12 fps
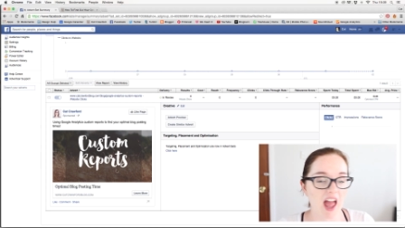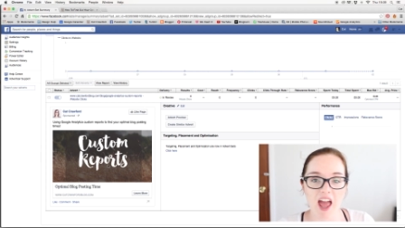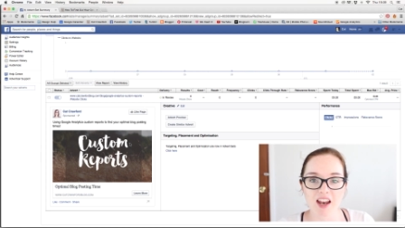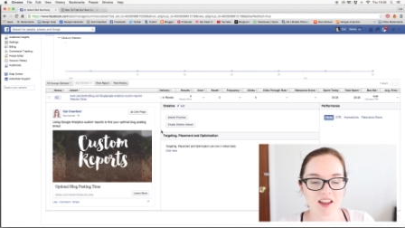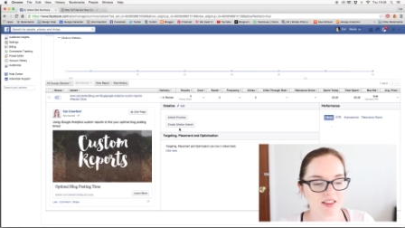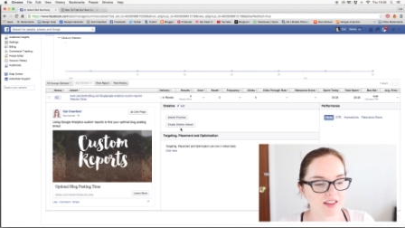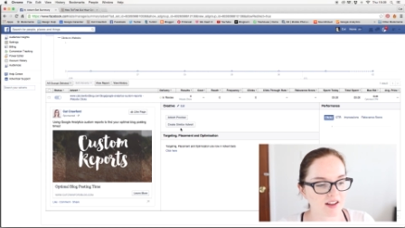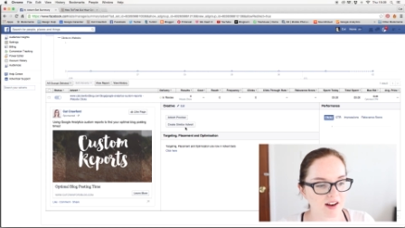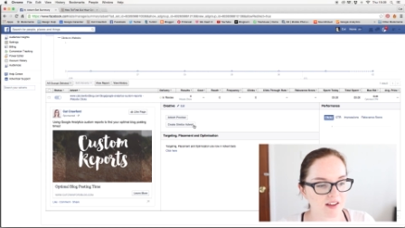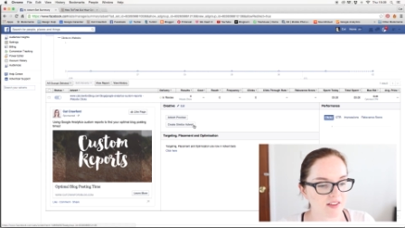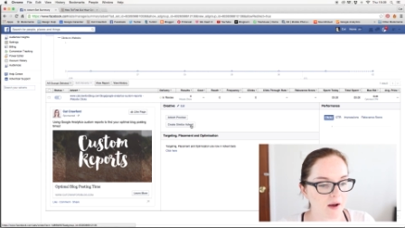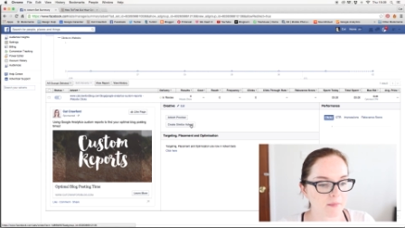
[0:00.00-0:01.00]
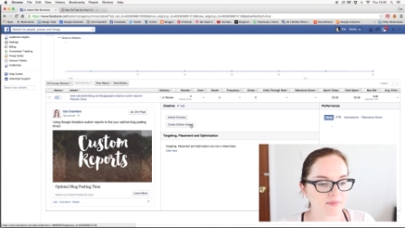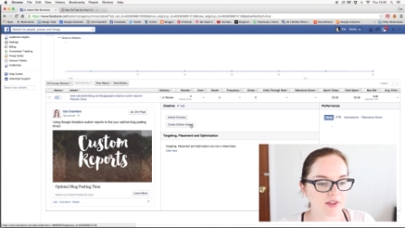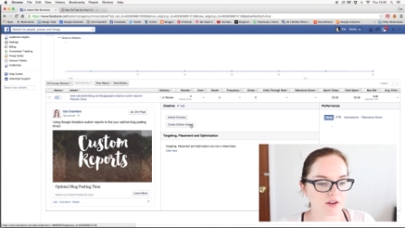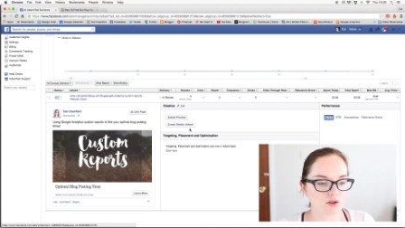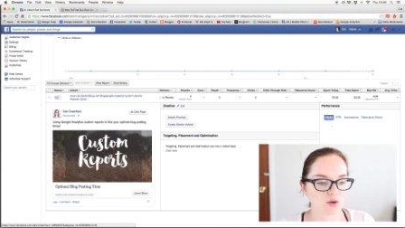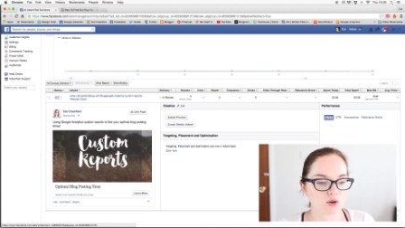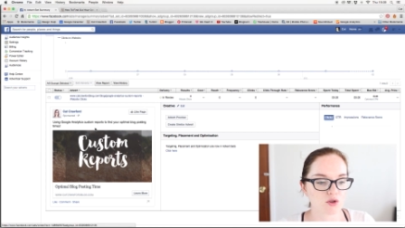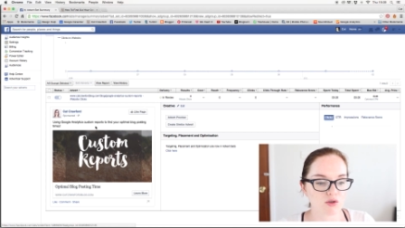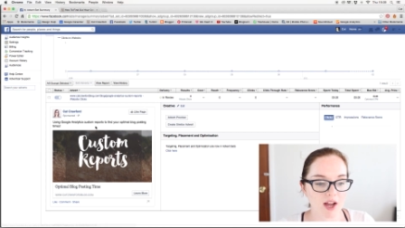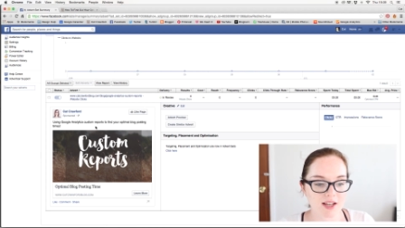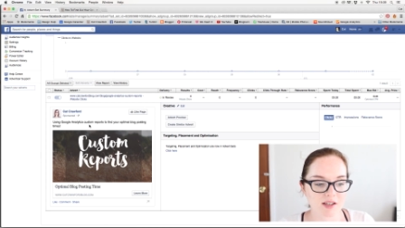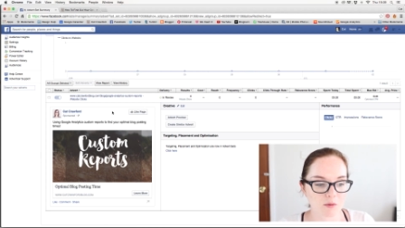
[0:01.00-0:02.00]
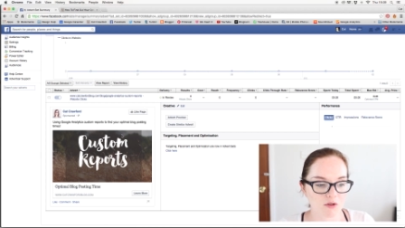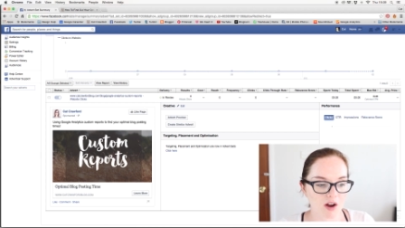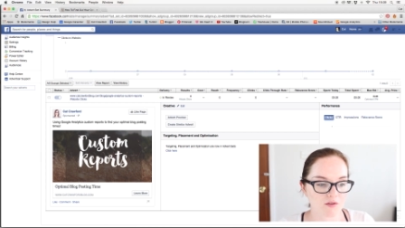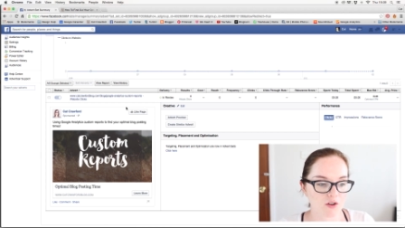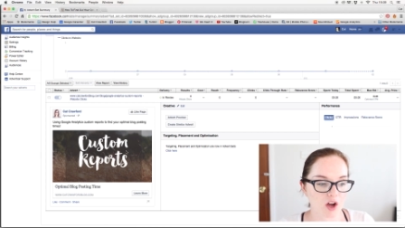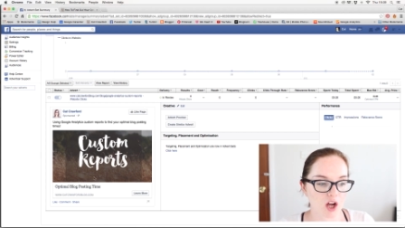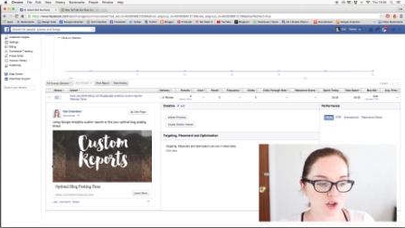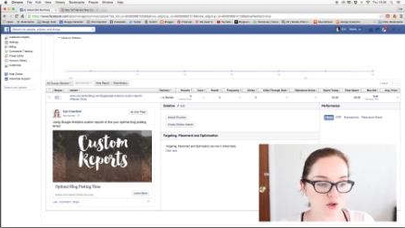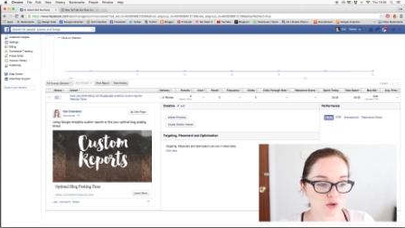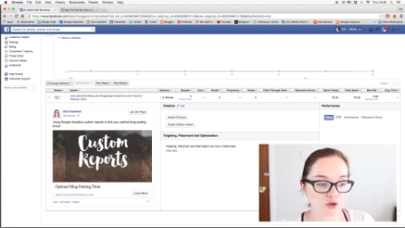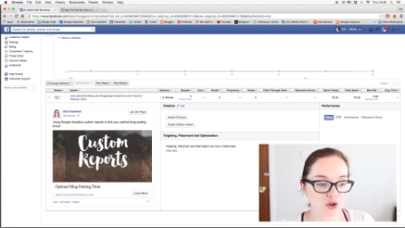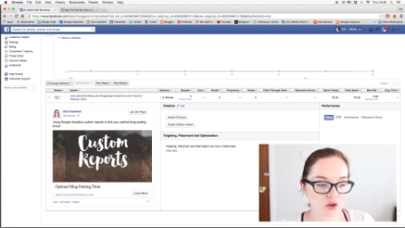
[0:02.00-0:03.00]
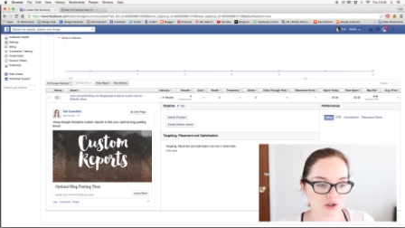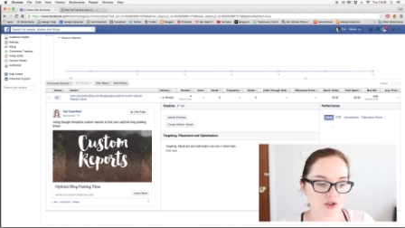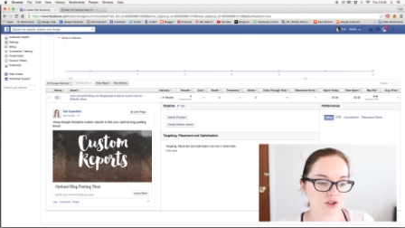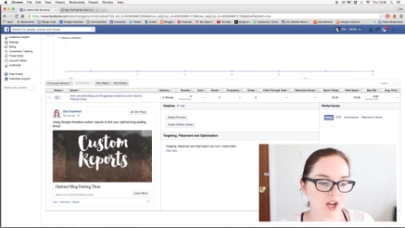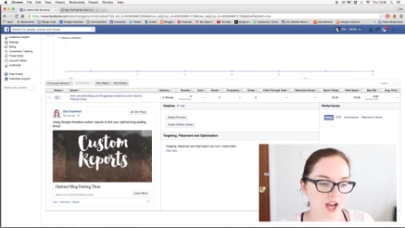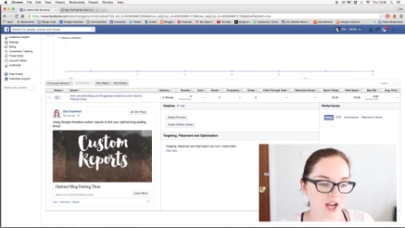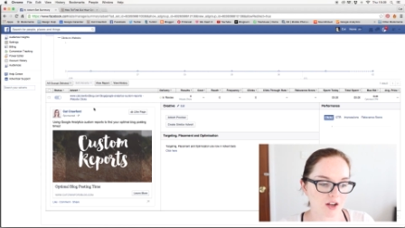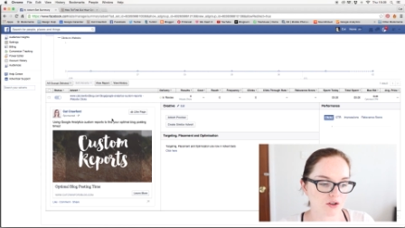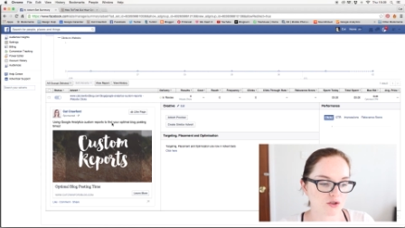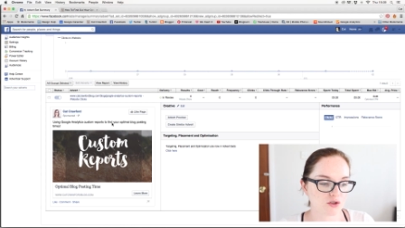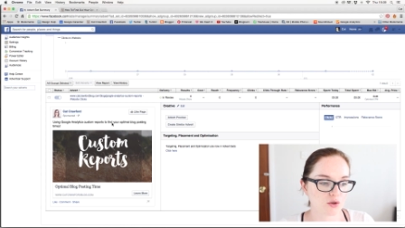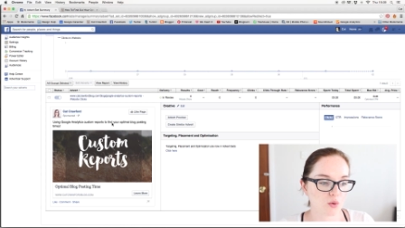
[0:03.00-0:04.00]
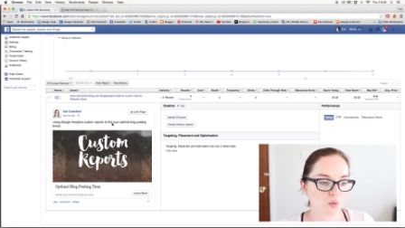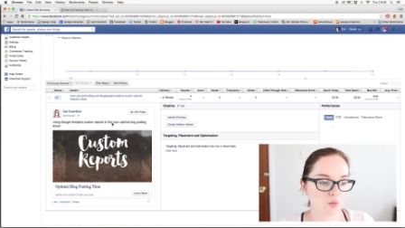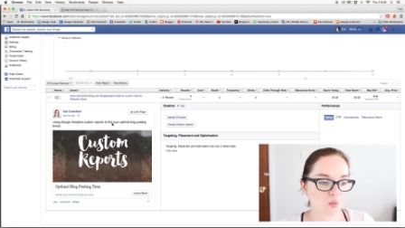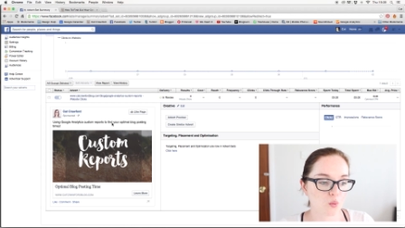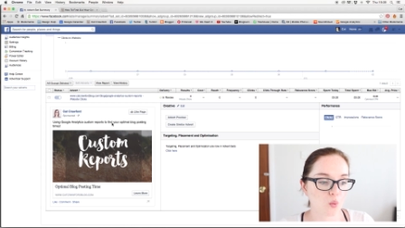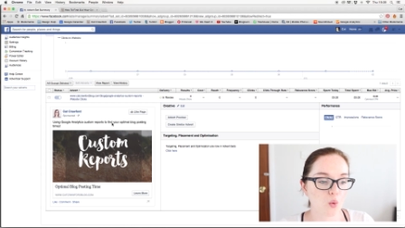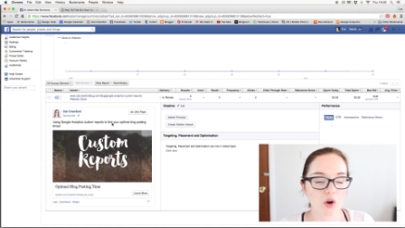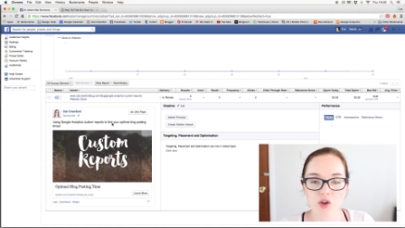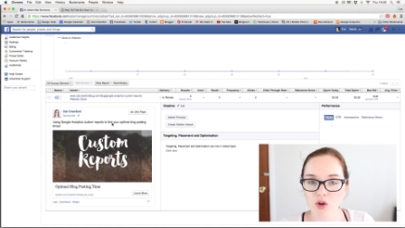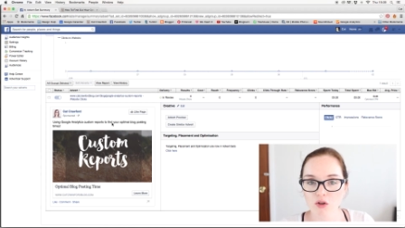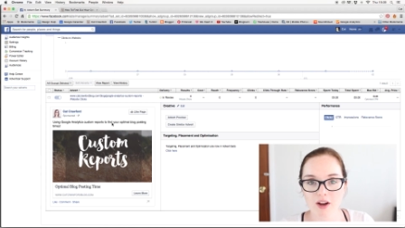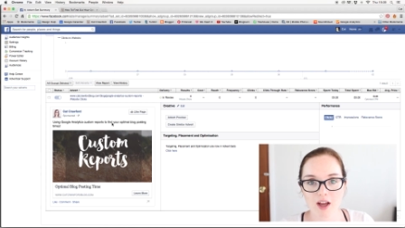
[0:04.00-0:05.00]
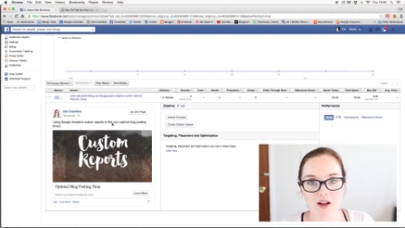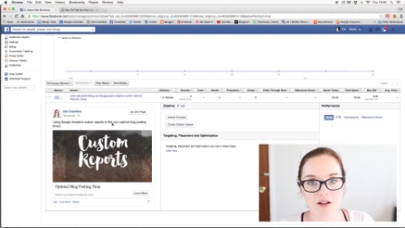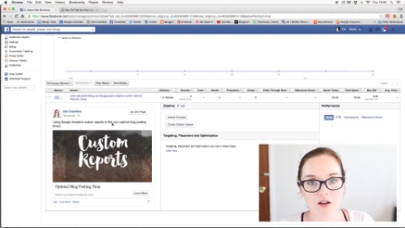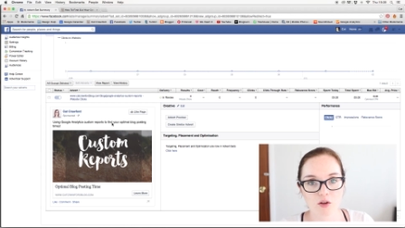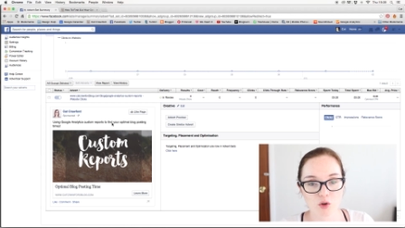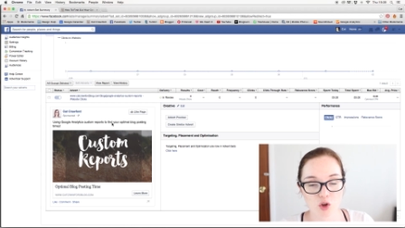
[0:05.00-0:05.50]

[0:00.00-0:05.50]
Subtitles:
anything like that, then you create similar advert and you just change what URL